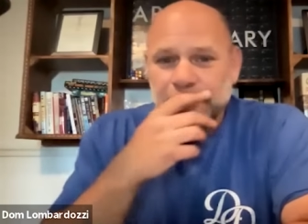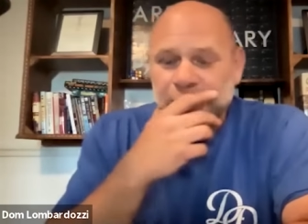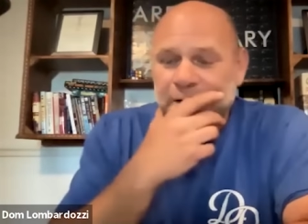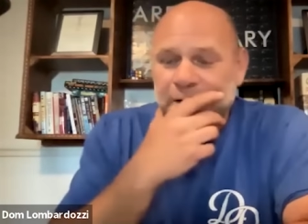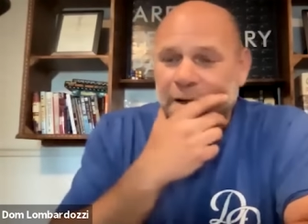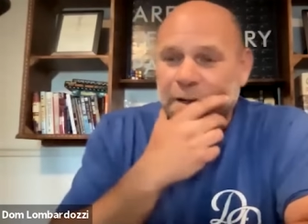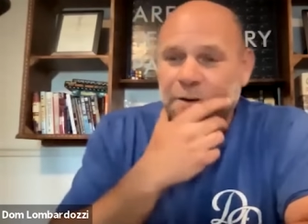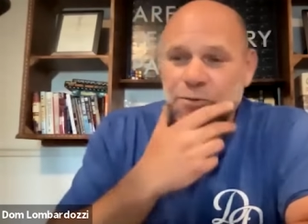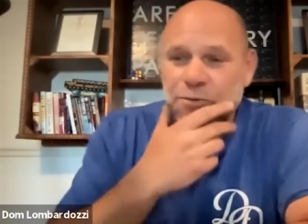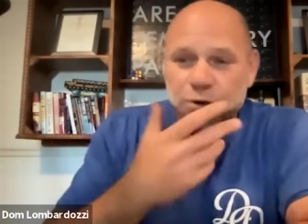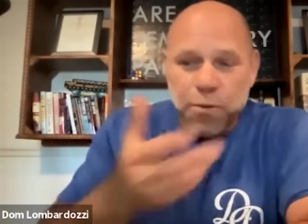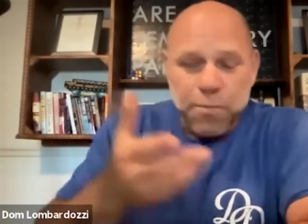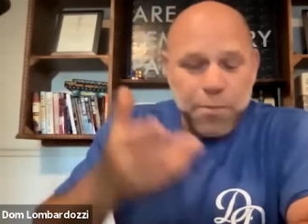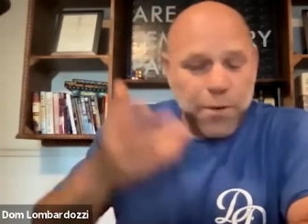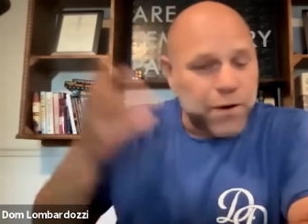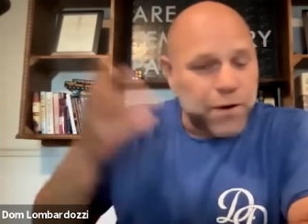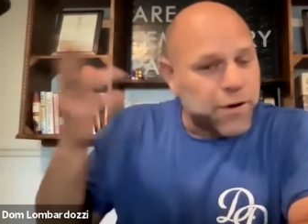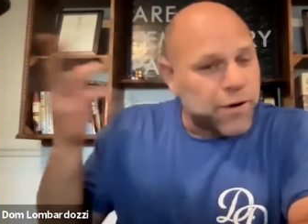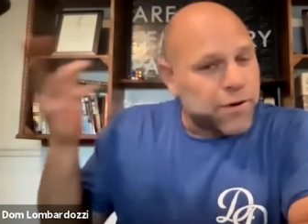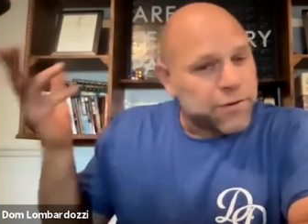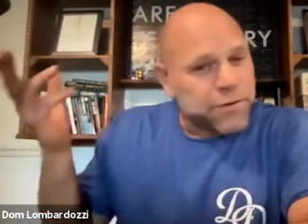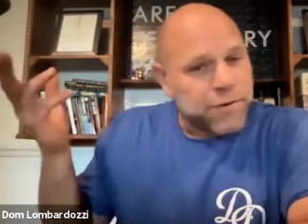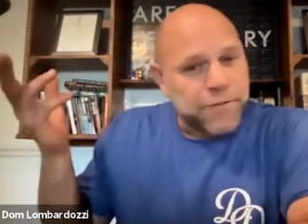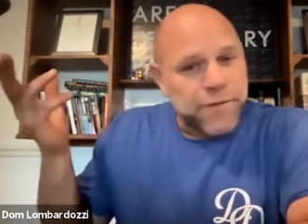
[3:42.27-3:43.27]
I mm-hmm. grew up
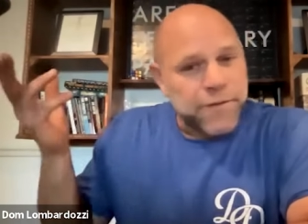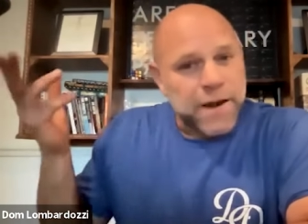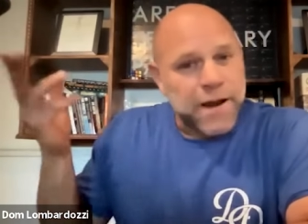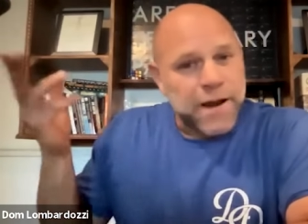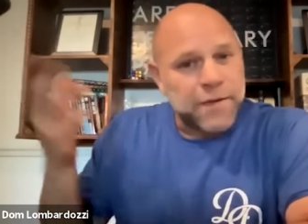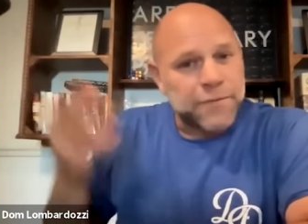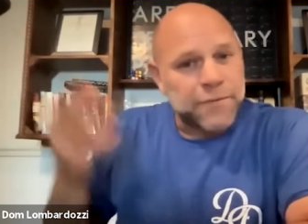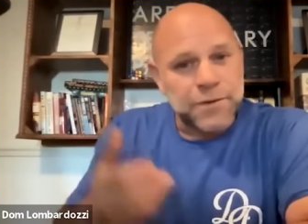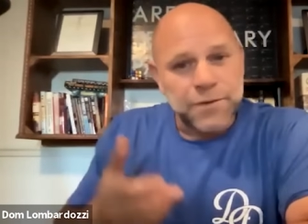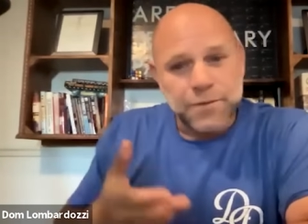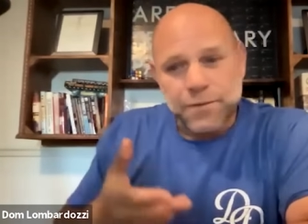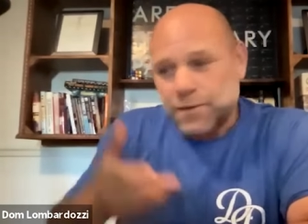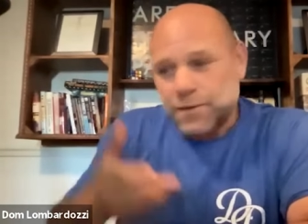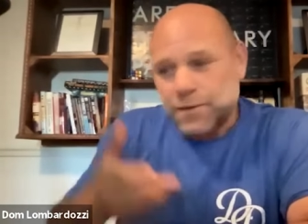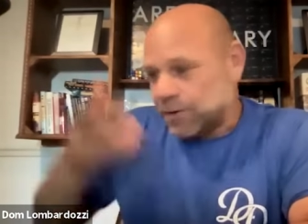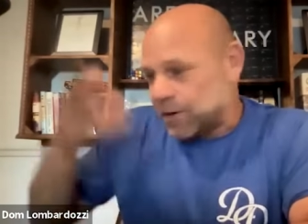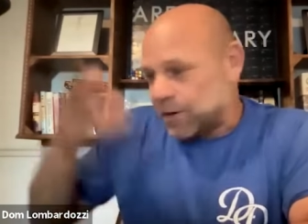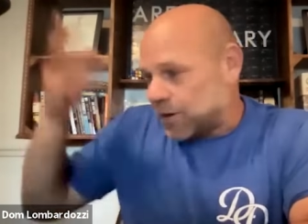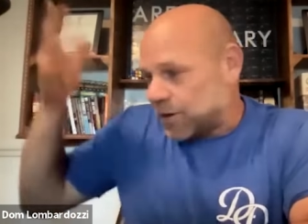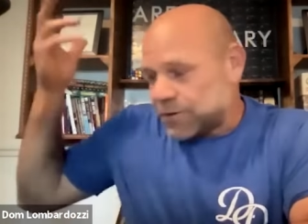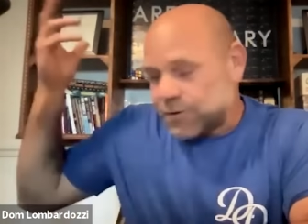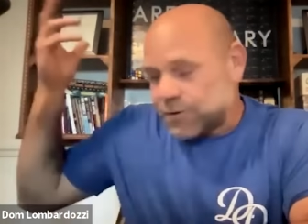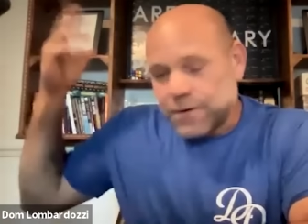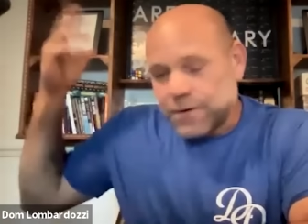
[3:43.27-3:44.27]
on Arthur Avenue,
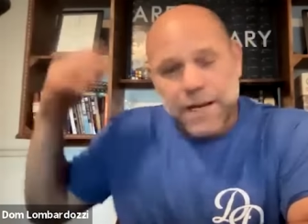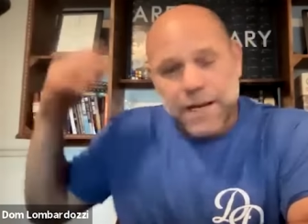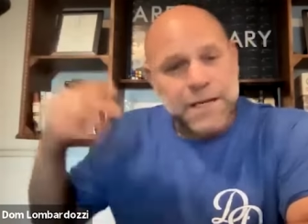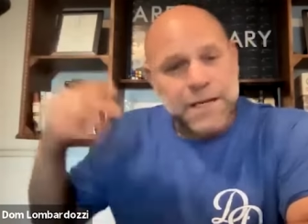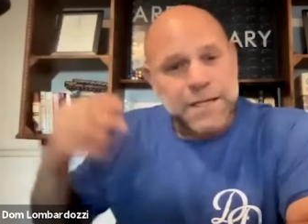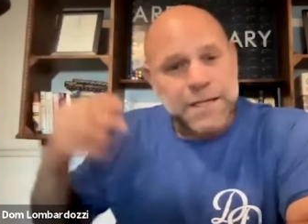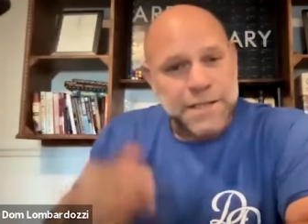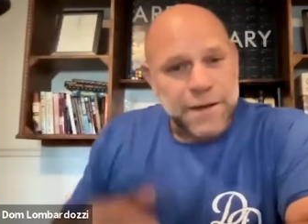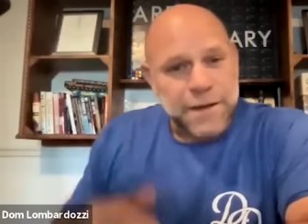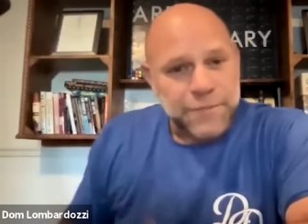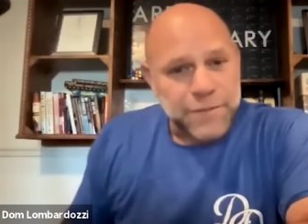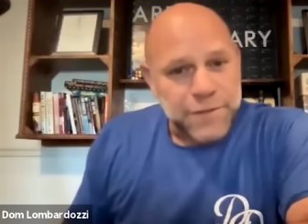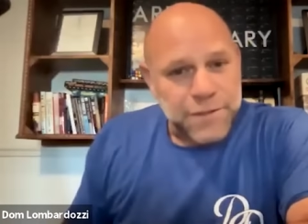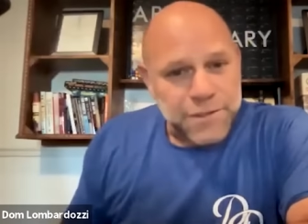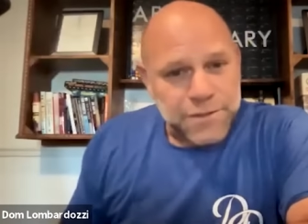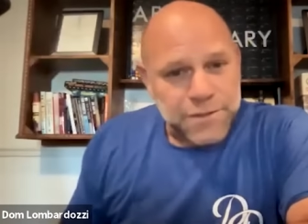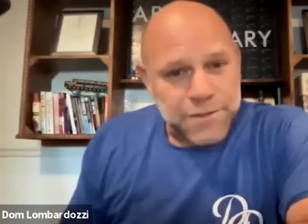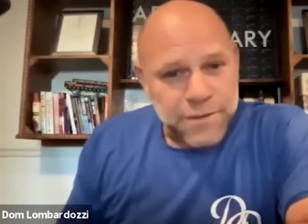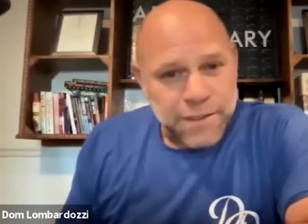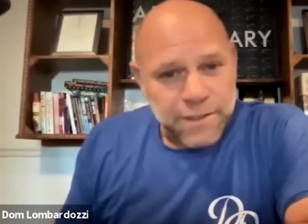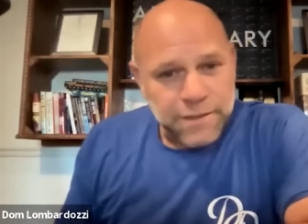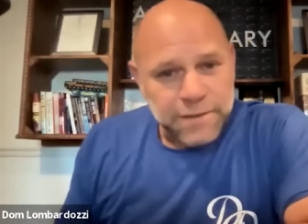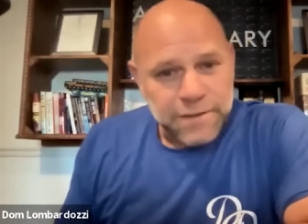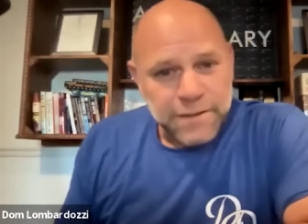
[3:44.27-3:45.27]
187th
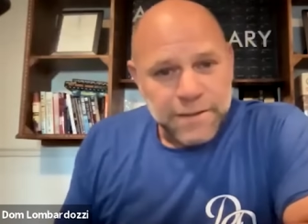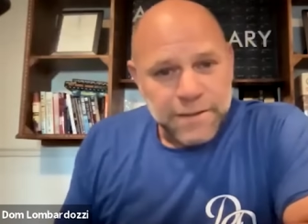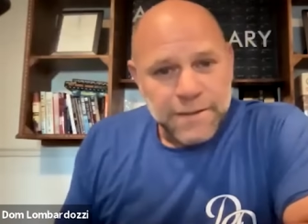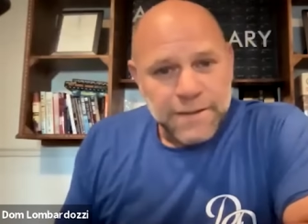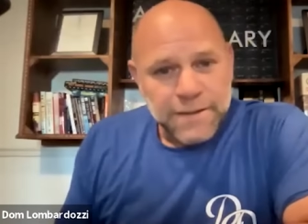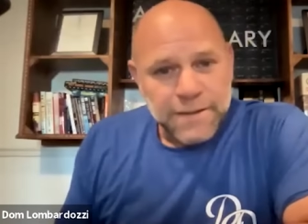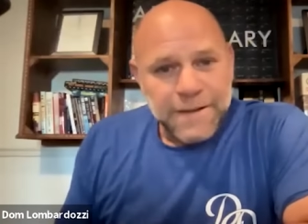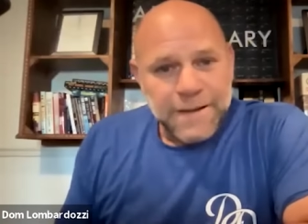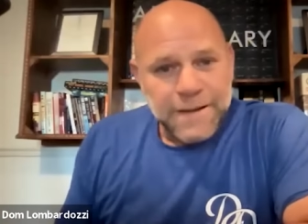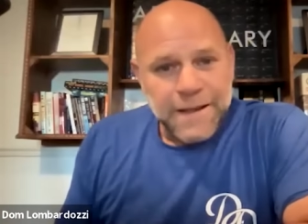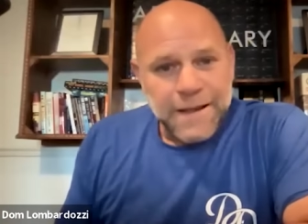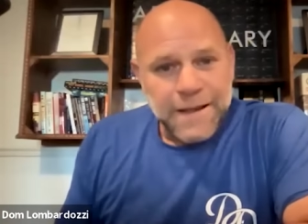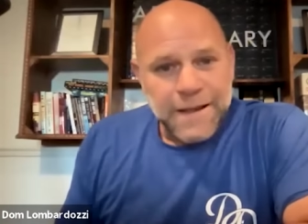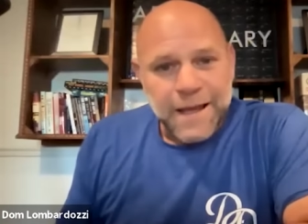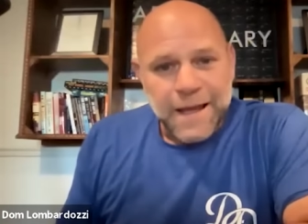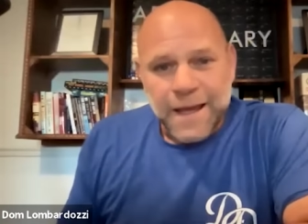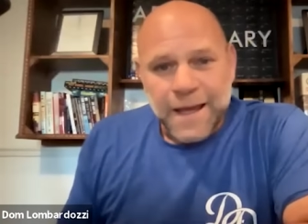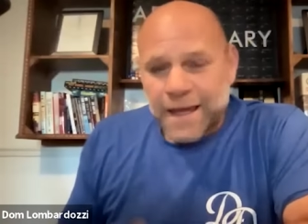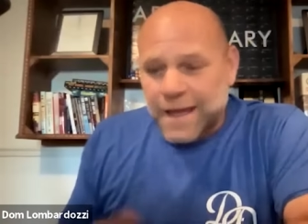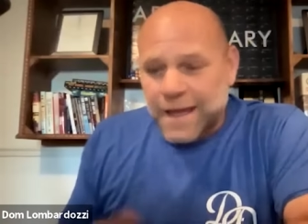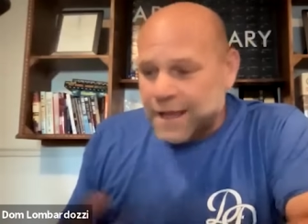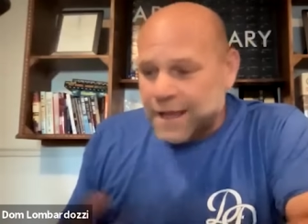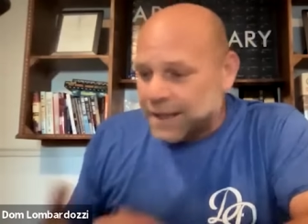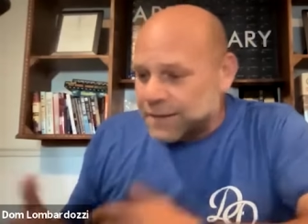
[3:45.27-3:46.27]
Street.
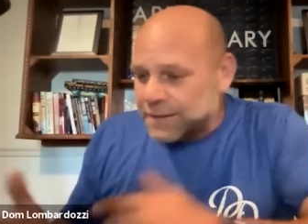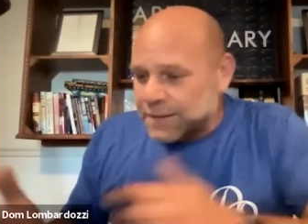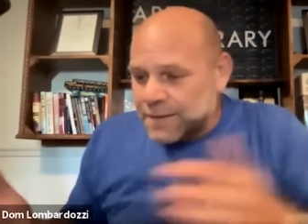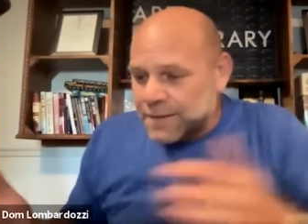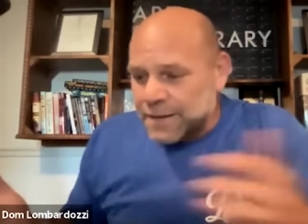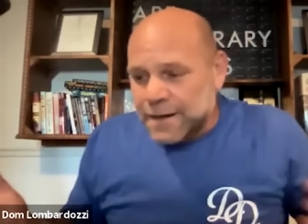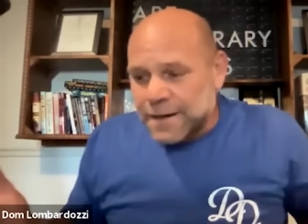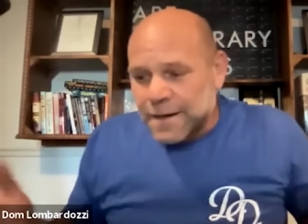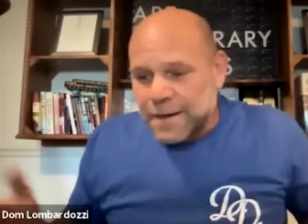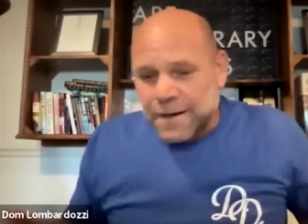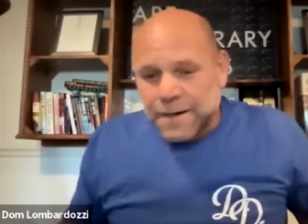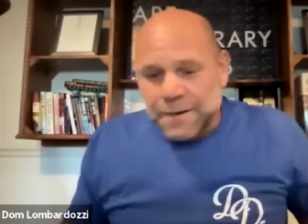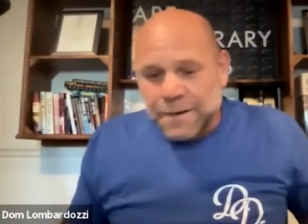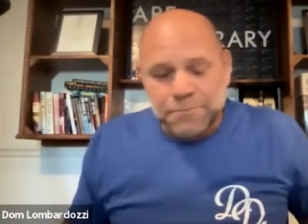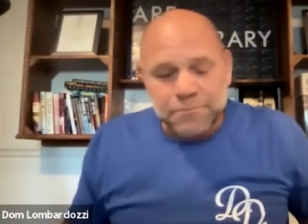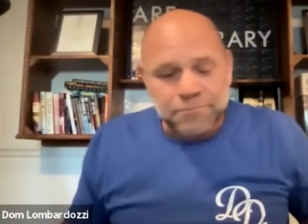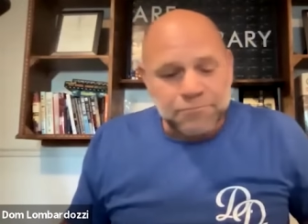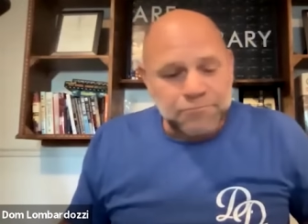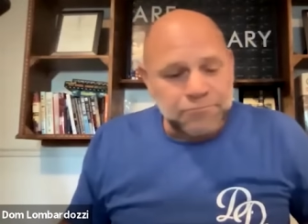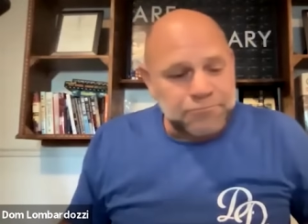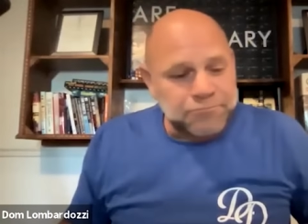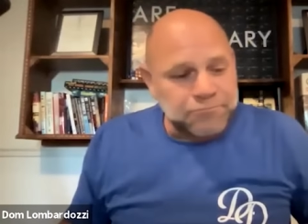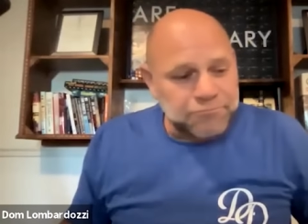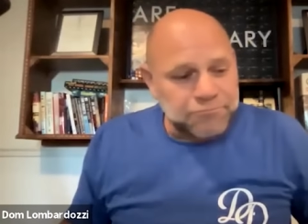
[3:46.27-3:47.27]
And
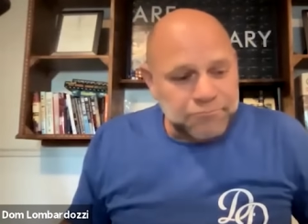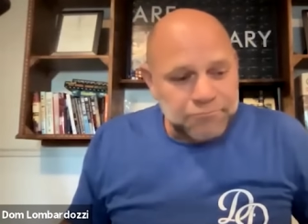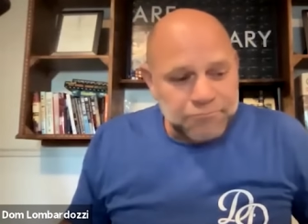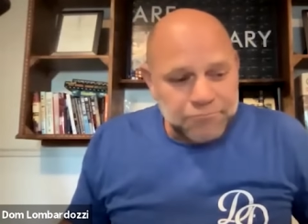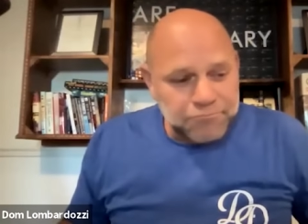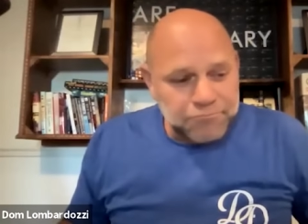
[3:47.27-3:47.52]
um,